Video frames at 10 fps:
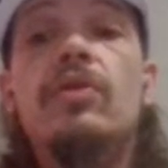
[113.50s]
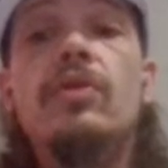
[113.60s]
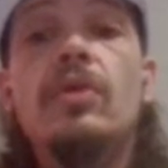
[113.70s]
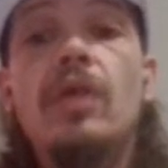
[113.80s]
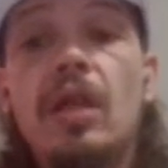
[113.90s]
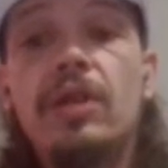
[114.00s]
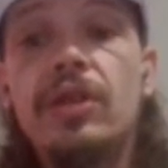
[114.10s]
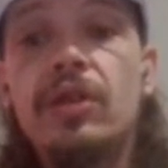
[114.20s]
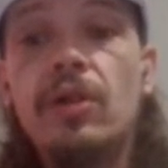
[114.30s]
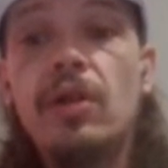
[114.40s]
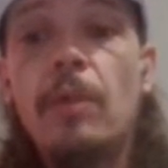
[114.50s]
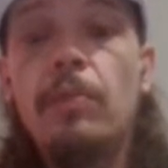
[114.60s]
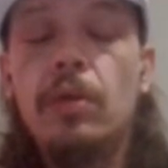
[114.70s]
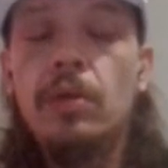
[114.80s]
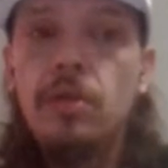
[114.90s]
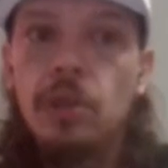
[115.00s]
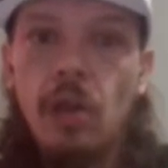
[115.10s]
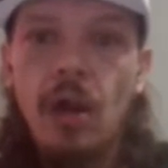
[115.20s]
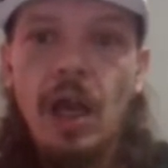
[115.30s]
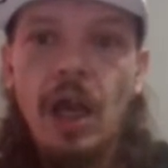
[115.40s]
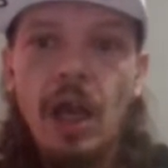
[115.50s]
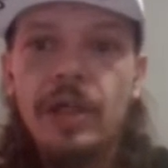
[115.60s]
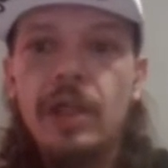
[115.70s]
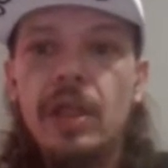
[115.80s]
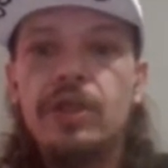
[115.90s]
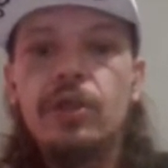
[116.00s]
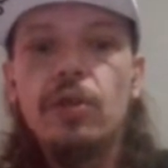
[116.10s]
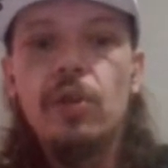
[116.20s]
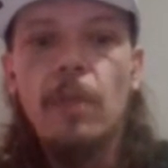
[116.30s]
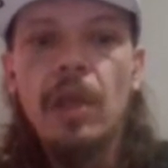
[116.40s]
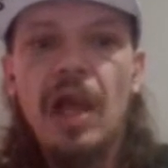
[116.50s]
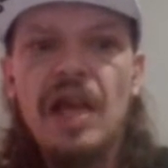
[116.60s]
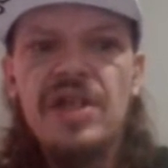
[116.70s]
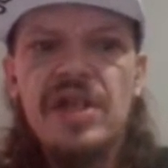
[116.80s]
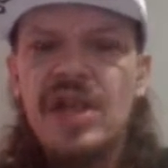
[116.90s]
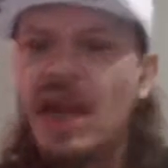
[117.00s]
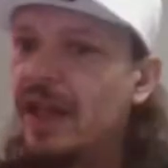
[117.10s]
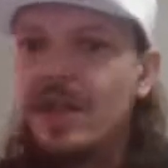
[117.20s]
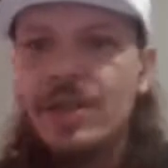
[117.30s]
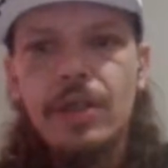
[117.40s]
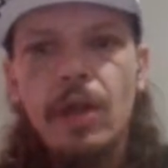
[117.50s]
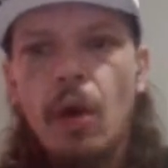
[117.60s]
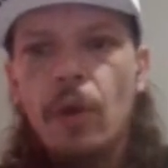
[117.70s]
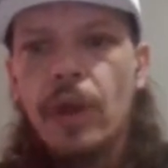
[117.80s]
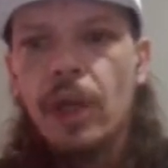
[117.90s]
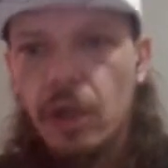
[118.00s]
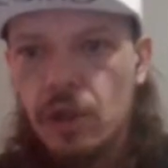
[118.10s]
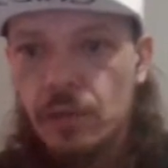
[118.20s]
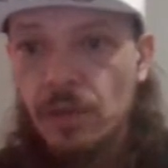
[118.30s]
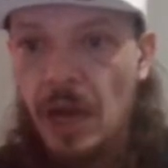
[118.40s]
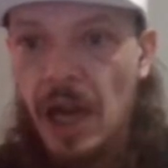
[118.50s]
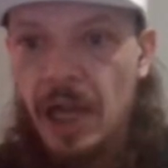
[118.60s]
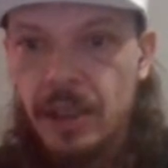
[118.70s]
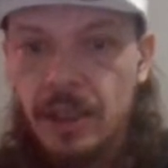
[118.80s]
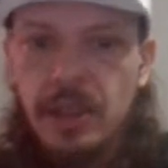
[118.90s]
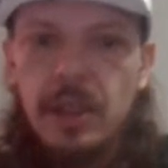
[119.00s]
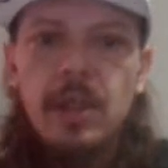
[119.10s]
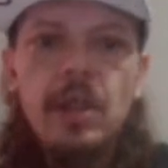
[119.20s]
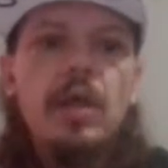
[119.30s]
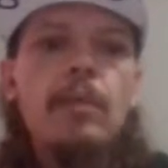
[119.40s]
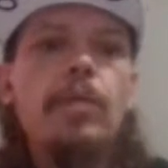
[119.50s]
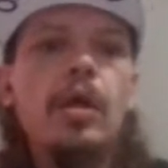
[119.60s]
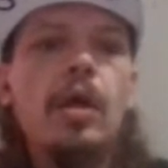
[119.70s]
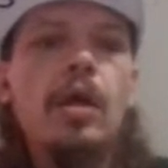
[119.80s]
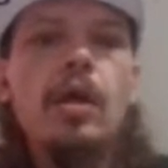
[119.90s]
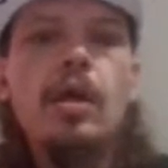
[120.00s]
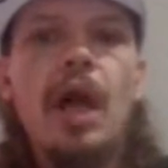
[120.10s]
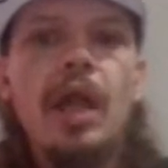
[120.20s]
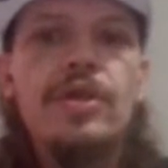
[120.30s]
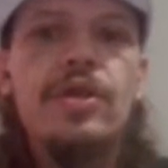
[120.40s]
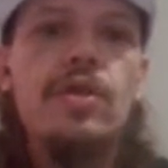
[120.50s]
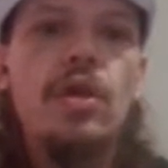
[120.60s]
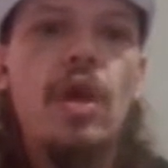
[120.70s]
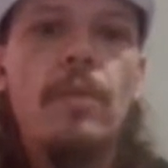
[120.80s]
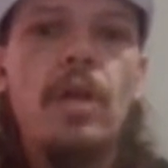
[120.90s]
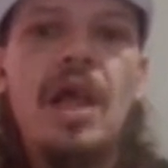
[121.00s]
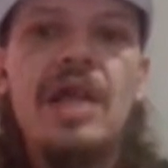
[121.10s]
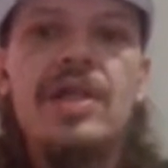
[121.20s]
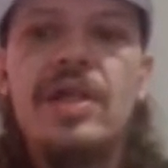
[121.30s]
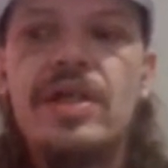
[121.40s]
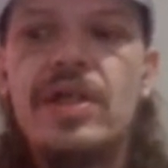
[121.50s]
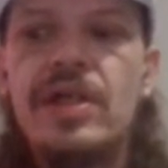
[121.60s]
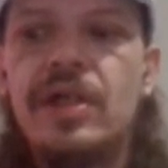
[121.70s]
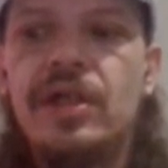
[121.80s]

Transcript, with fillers: I listened to a couple, you know, I, I did listen to a couple lines of this. I didn't listen to the whole thing because we reacted, but uh, I listened to a couple of lines of this, and uh,